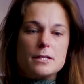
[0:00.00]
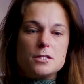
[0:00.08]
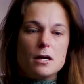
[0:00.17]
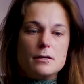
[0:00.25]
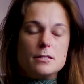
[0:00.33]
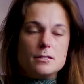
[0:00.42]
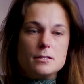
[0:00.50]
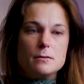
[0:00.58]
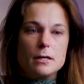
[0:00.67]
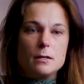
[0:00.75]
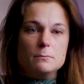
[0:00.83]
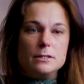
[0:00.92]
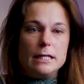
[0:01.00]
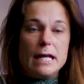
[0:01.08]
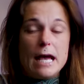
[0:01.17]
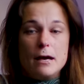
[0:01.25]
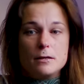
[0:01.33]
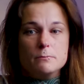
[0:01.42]
turned into a complete
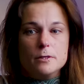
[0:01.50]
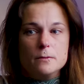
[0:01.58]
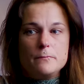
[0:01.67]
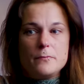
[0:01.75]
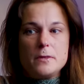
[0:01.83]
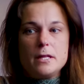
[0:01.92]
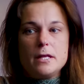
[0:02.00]
animal.